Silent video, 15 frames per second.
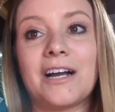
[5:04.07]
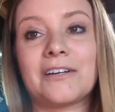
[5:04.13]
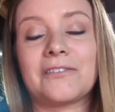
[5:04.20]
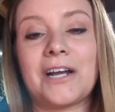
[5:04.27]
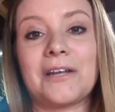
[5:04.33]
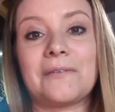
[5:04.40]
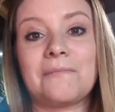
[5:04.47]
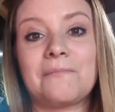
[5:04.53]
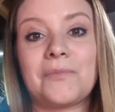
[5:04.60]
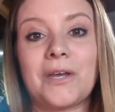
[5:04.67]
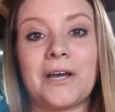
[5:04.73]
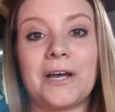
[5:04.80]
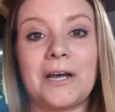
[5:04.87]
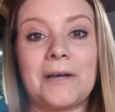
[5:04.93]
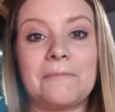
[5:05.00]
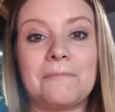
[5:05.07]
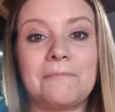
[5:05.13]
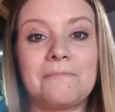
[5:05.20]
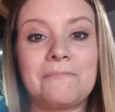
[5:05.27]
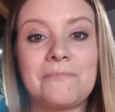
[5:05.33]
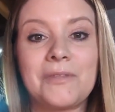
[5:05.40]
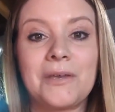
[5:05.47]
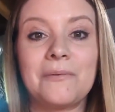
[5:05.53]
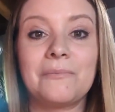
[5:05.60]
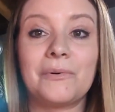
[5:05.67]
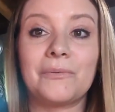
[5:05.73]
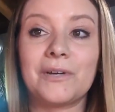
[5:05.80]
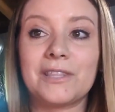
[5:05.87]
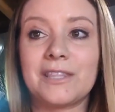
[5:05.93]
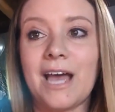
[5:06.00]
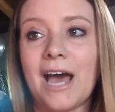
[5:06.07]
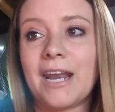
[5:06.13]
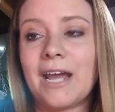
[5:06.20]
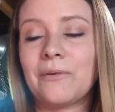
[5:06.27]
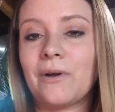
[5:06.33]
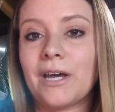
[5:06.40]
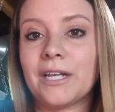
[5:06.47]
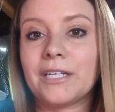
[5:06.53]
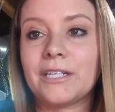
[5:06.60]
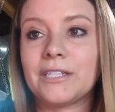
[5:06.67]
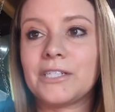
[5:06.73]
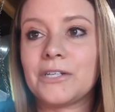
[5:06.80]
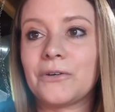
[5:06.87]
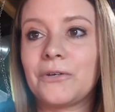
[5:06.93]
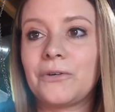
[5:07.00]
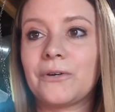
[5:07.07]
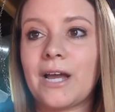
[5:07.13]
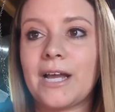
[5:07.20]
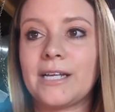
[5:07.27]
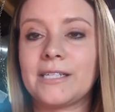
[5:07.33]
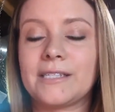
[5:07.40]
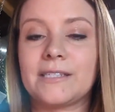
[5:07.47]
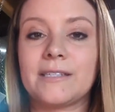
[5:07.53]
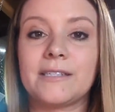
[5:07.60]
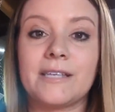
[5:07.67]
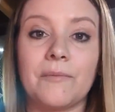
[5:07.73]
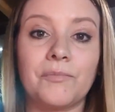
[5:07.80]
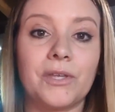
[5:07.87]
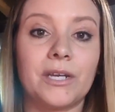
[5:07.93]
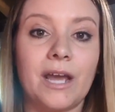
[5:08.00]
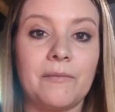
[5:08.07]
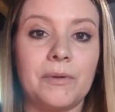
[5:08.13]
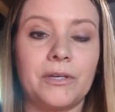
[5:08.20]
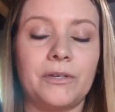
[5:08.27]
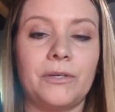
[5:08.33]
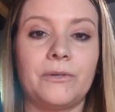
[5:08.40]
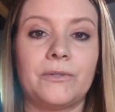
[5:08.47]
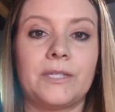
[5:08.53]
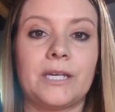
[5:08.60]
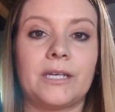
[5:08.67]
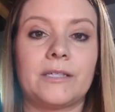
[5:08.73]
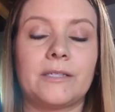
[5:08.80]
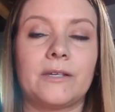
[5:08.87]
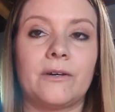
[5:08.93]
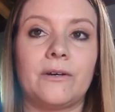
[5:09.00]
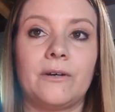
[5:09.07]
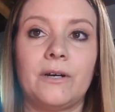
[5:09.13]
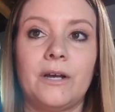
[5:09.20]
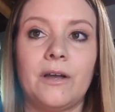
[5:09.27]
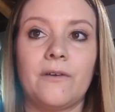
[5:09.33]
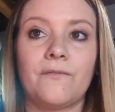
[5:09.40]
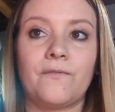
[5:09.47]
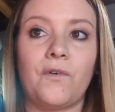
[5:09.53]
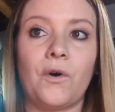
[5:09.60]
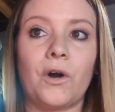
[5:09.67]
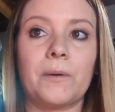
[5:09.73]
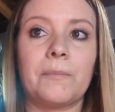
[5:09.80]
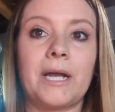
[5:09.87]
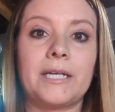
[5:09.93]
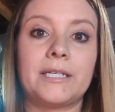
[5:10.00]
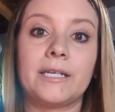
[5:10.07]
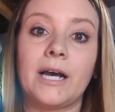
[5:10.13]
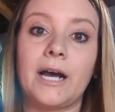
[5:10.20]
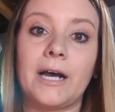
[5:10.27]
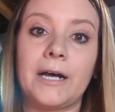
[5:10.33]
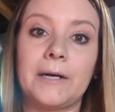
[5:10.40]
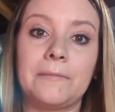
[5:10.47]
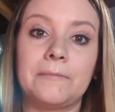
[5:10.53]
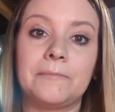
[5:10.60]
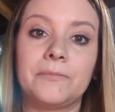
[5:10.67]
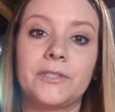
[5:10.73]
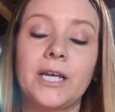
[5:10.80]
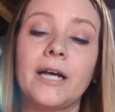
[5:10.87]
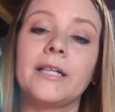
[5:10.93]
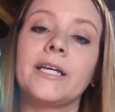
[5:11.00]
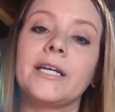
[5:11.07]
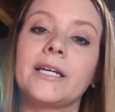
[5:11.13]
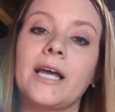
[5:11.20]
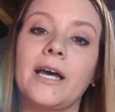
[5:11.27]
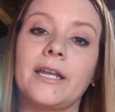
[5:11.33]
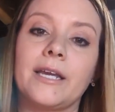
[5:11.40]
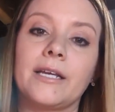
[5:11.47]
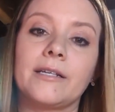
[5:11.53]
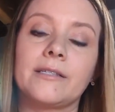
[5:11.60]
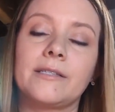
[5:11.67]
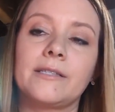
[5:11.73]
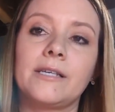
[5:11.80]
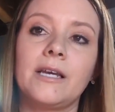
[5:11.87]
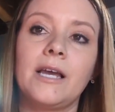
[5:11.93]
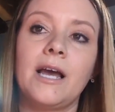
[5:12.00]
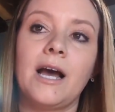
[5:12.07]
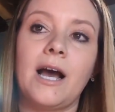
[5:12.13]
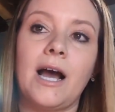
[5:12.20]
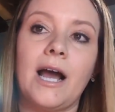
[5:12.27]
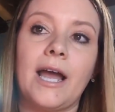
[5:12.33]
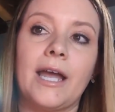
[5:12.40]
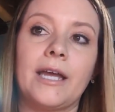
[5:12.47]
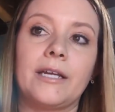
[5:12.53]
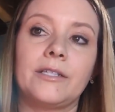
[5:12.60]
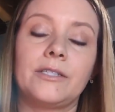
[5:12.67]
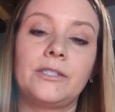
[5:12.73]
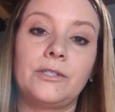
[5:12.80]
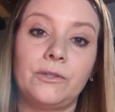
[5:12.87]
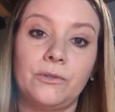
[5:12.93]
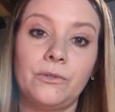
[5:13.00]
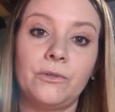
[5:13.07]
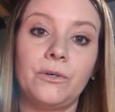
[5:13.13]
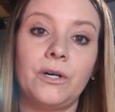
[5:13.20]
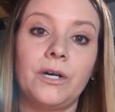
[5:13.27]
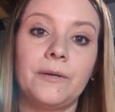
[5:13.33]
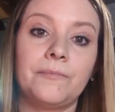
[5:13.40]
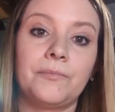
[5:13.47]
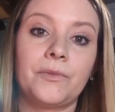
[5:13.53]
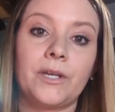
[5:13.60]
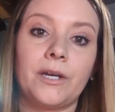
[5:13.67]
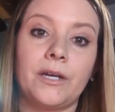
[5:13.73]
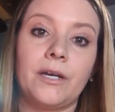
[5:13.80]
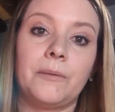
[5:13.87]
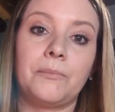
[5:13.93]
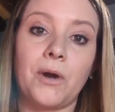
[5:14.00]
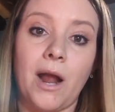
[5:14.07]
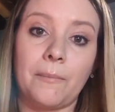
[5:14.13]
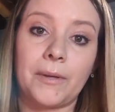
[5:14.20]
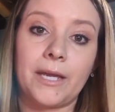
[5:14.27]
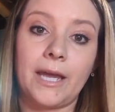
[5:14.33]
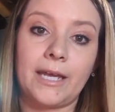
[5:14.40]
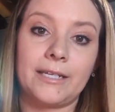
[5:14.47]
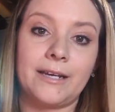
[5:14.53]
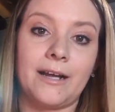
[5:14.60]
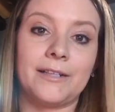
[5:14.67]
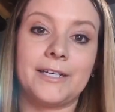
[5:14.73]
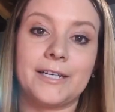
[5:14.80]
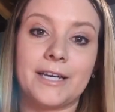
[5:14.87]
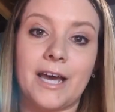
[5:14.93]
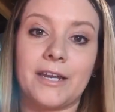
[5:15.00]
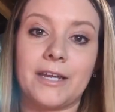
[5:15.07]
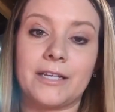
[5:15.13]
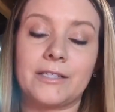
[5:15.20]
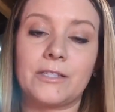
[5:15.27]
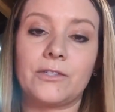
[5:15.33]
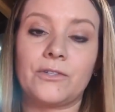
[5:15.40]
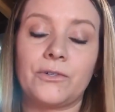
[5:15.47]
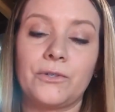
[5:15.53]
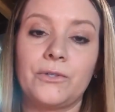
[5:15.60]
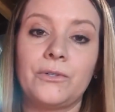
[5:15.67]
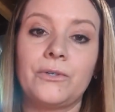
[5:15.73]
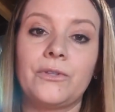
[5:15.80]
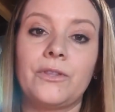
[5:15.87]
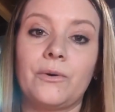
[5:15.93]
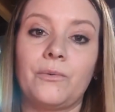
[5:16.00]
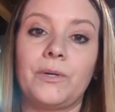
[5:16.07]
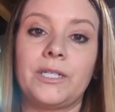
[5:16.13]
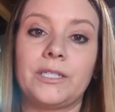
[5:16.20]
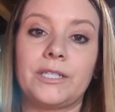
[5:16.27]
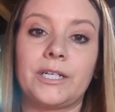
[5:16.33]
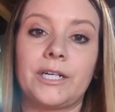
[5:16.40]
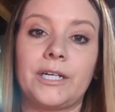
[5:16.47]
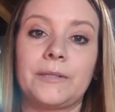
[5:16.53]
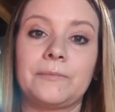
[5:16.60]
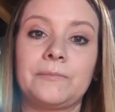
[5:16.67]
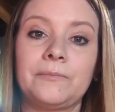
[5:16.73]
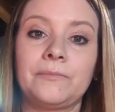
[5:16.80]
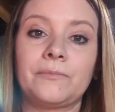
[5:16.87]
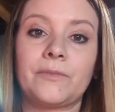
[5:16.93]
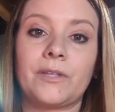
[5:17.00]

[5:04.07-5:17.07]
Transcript: long run. But with that, I wanted to show you guys something I've been using. So for my dahlia cuttings, I do propagate dahlia cuttings through the winter